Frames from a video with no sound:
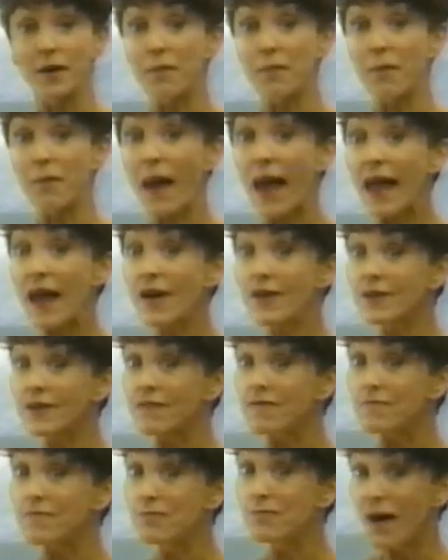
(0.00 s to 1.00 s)
but a pound
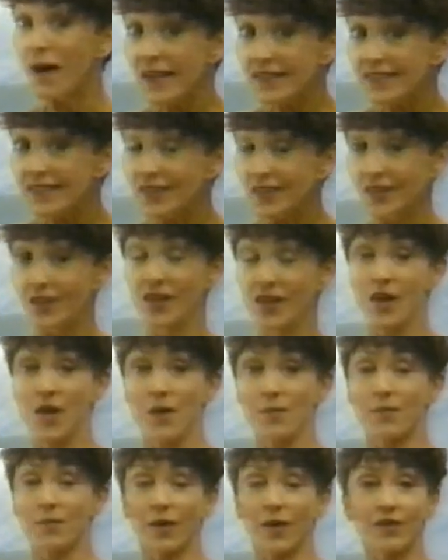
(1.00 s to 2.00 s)
of muscle
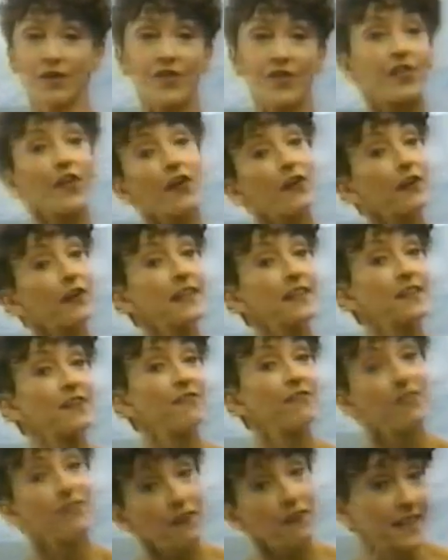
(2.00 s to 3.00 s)
burns 30 to
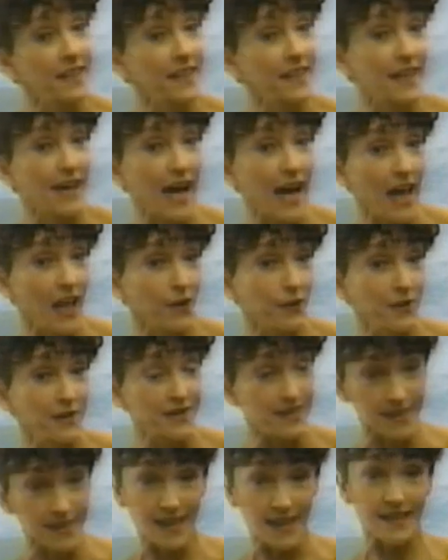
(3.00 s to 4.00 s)
50
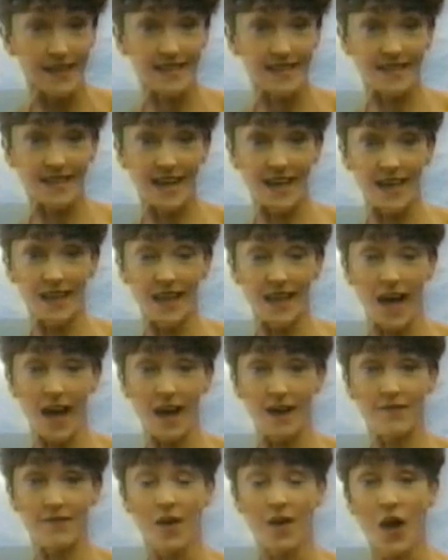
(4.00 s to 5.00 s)
calories a day to stay
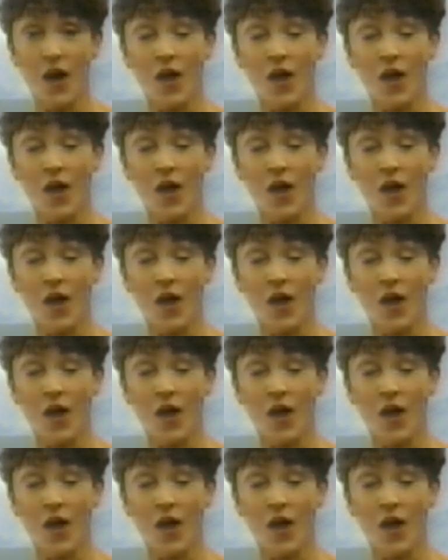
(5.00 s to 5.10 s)
alive.